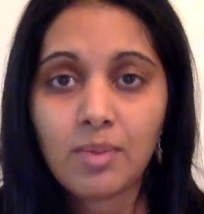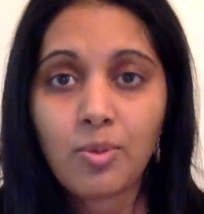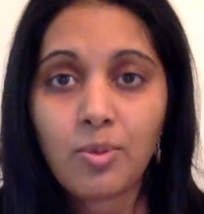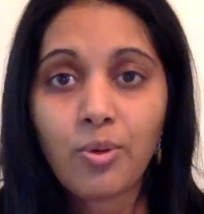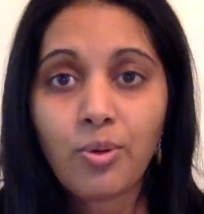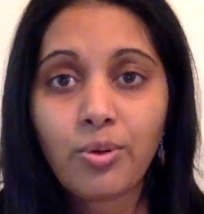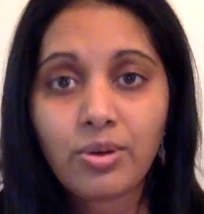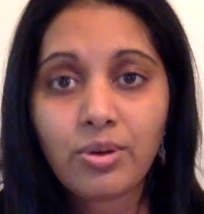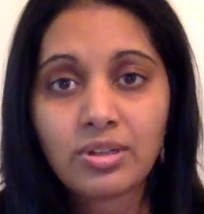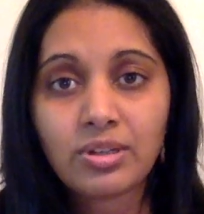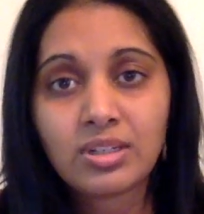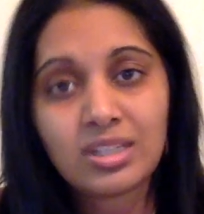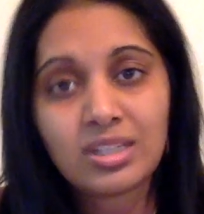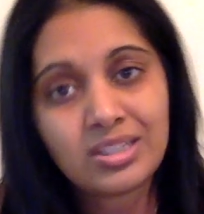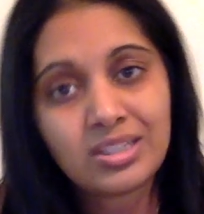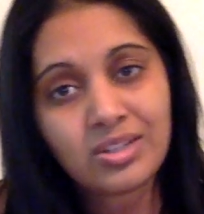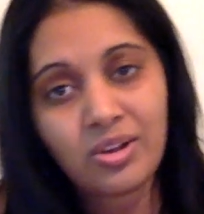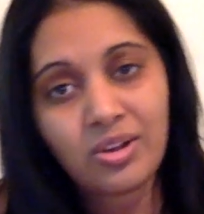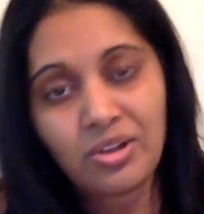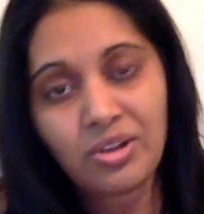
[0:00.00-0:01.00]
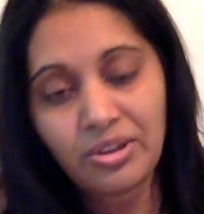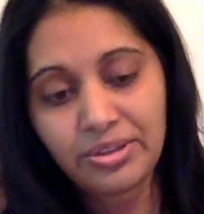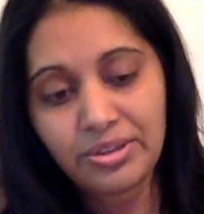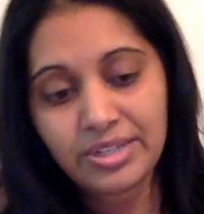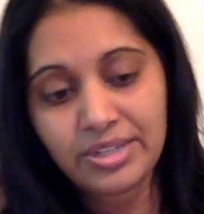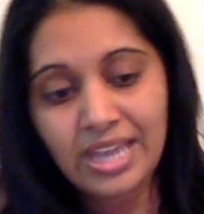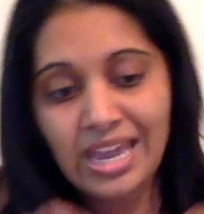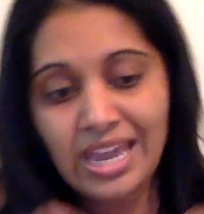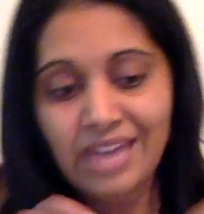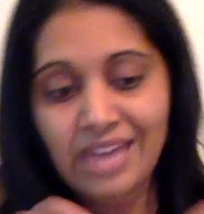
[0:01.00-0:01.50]
Porn is
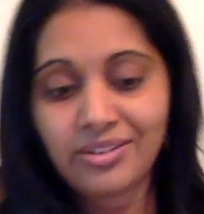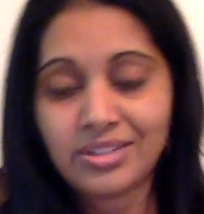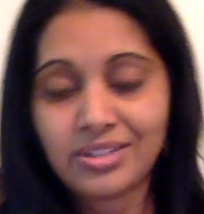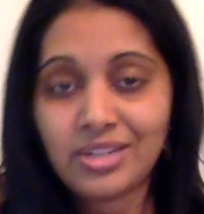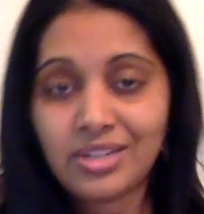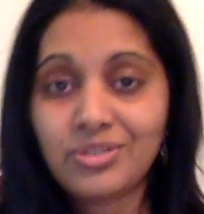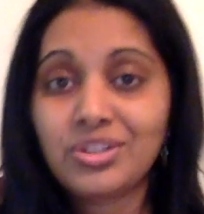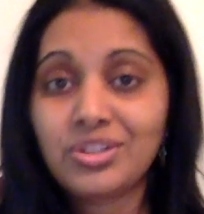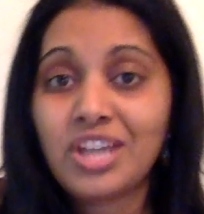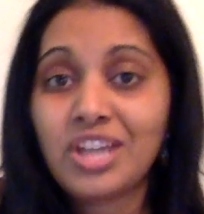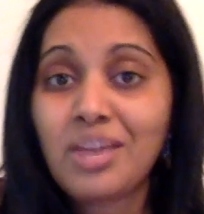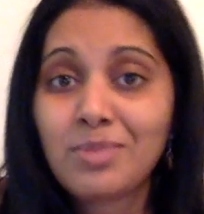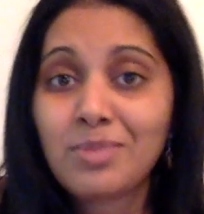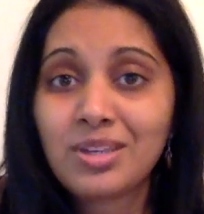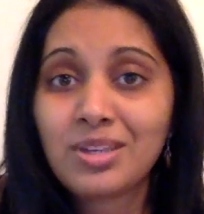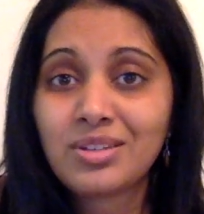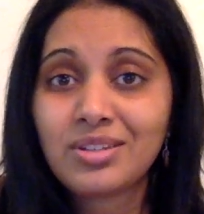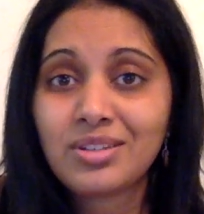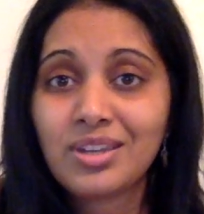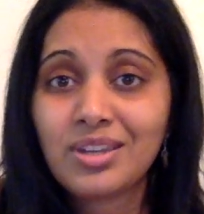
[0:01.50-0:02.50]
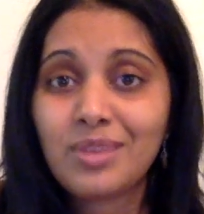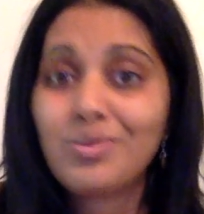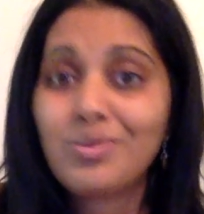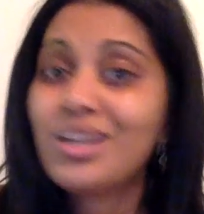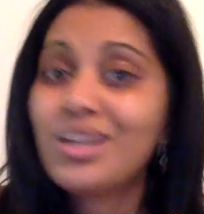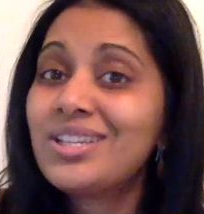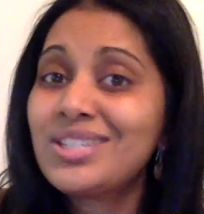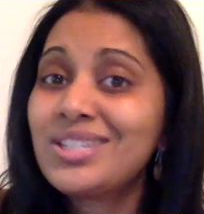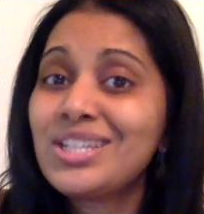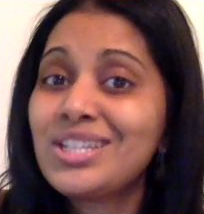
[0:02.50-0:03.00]
called adult entertainment
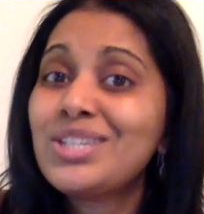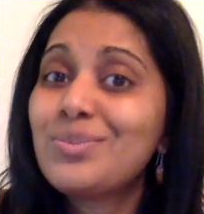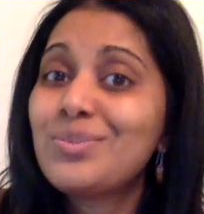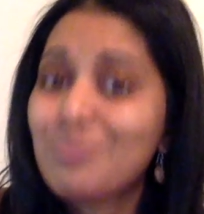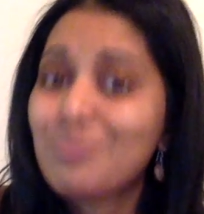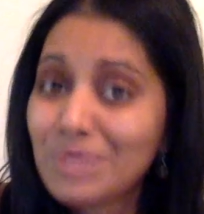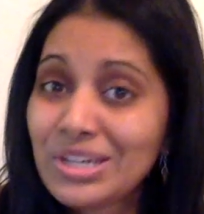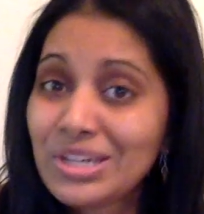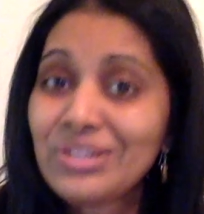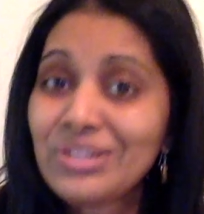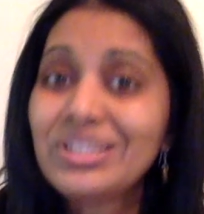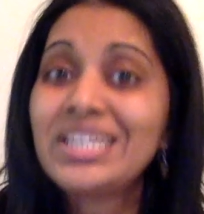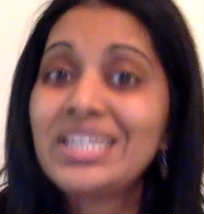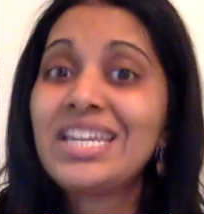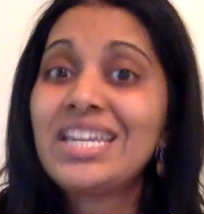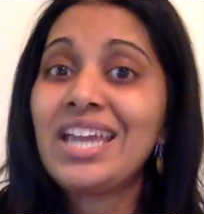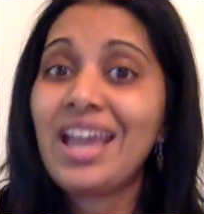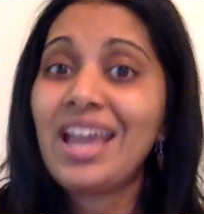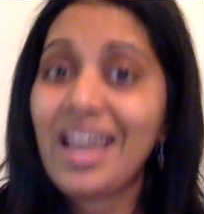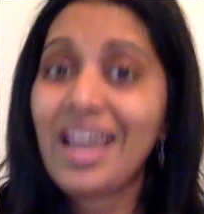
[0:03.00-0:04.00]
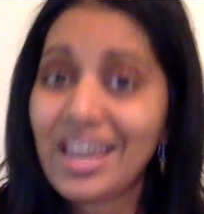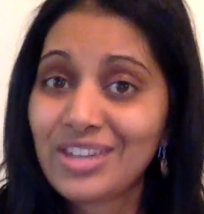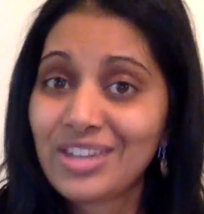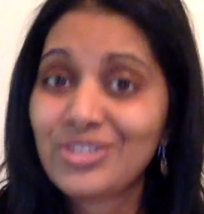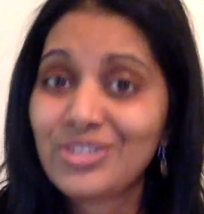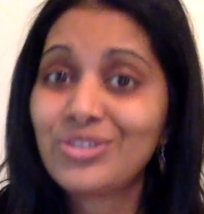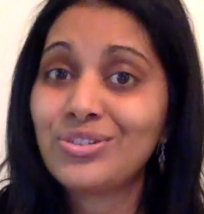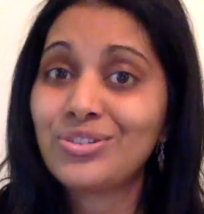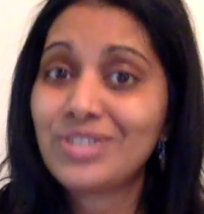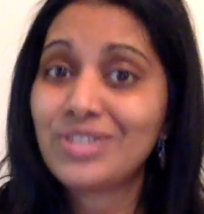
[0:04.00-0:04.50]
because it's merely
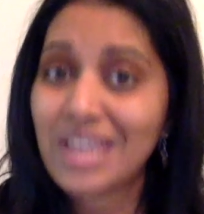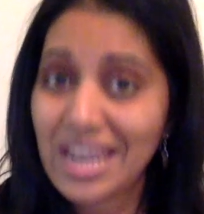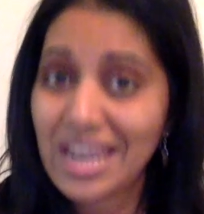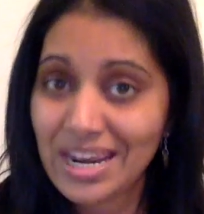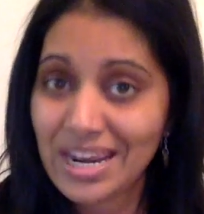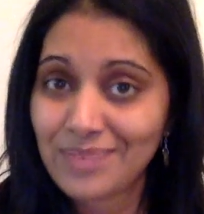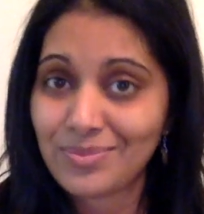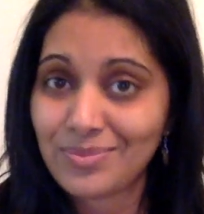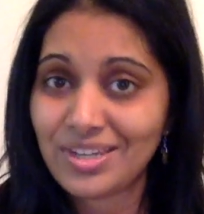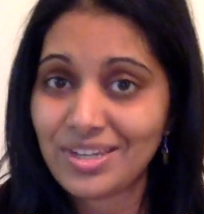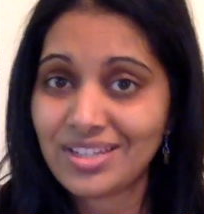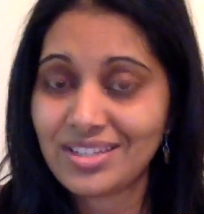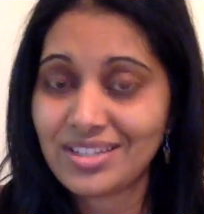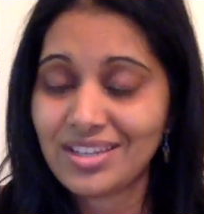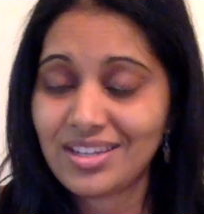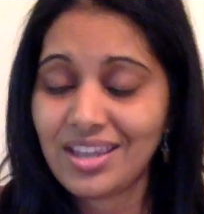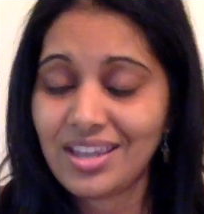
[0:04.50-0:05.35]
entertainment.